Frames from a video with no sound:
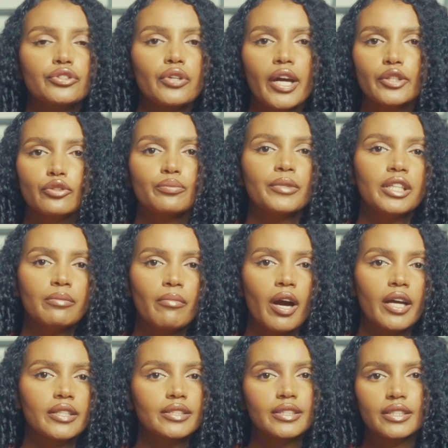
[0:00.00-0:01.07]
try to
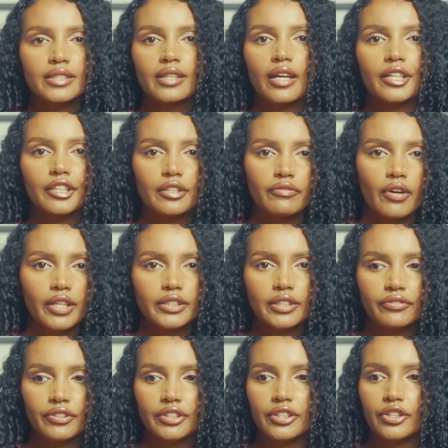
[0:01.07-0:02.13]
minimize this kind of
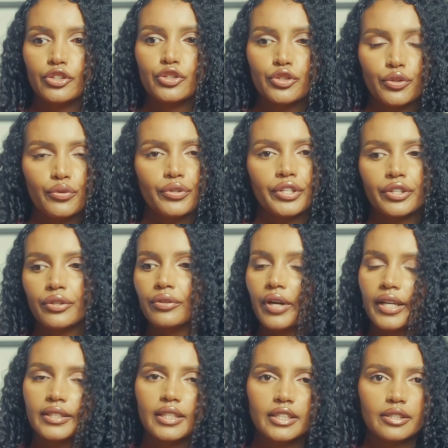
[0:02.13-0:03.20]
activities during your
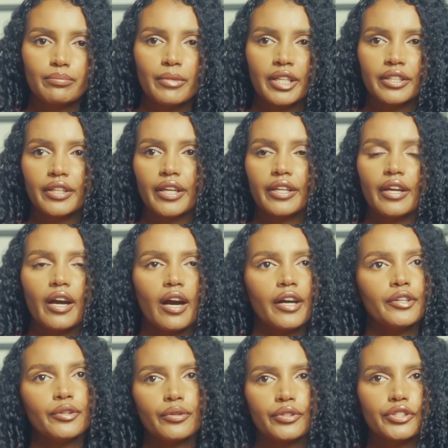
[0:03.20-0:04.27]
assessment day. Yeah, I
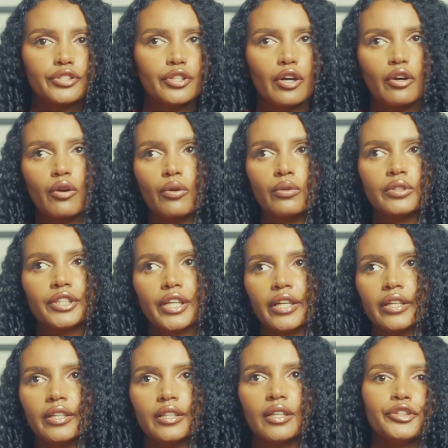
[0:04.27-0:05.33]
know it's the whole
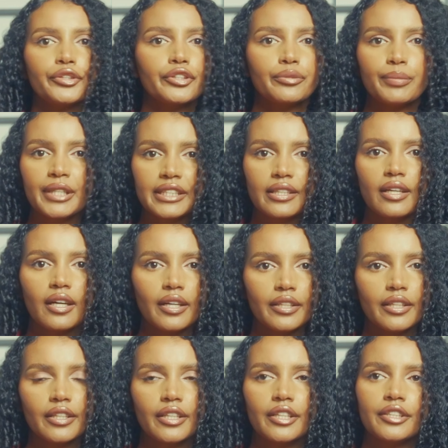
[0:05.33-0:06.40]
day, you could be
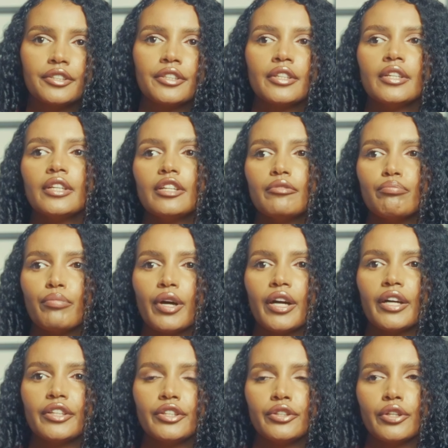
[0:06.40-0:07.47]
tired,
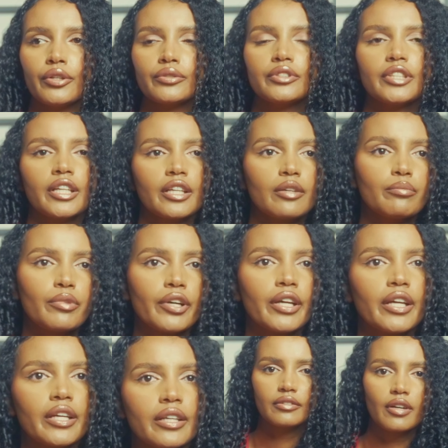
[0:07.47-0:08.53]
but take a
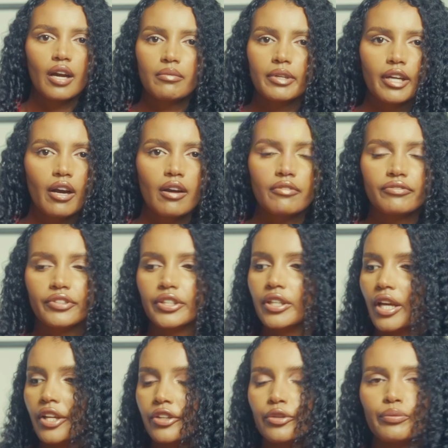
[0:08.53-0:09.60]
break, grab a coffee,
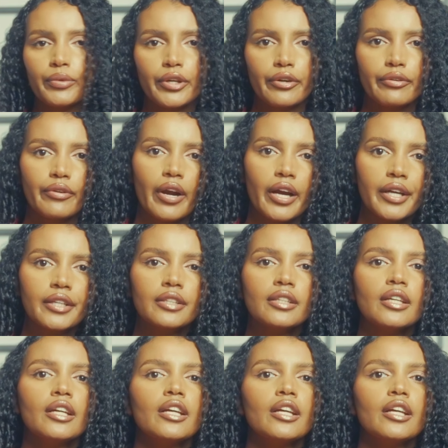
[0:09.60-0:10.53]
and you'll be all right.